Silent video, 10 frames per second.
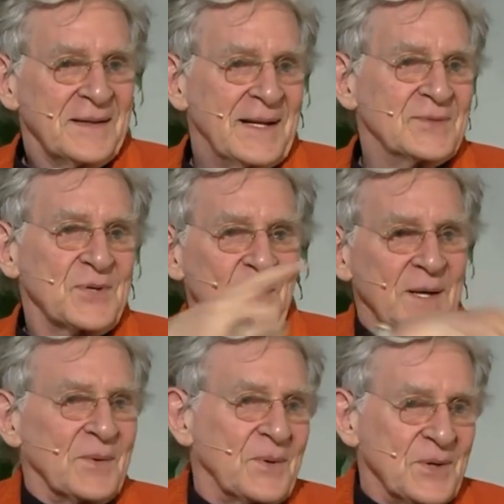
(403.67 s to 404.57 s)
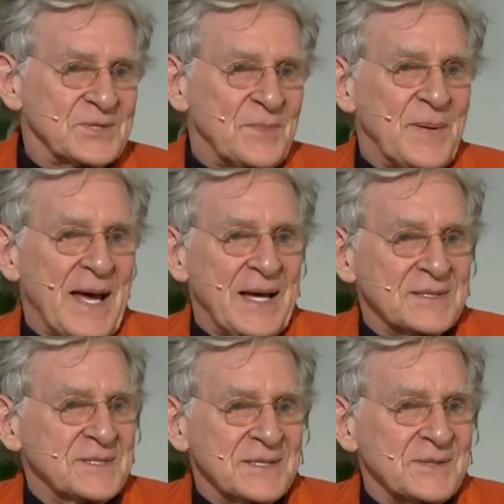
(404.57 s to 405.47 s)
Lao Tzu went across the
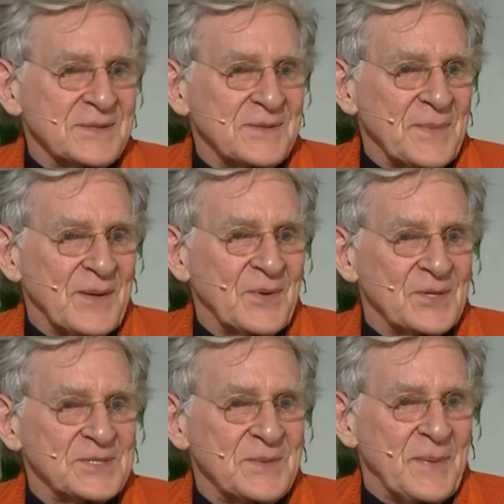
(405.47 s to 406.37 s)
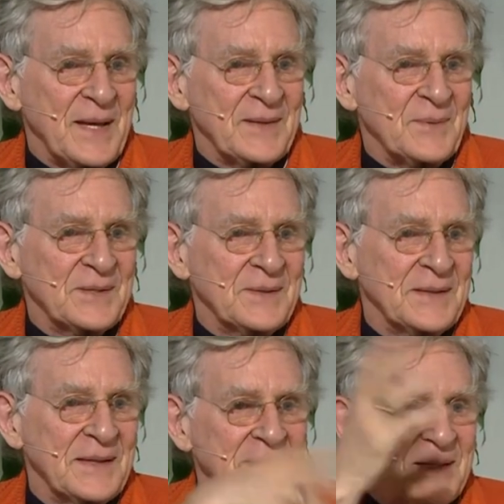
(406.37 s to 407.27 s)
pass into Tibet, across Tibet, and went to
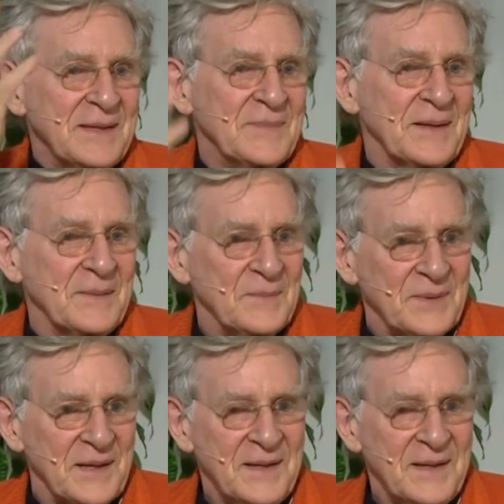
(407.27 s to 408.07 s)
India, and then he became Buddha.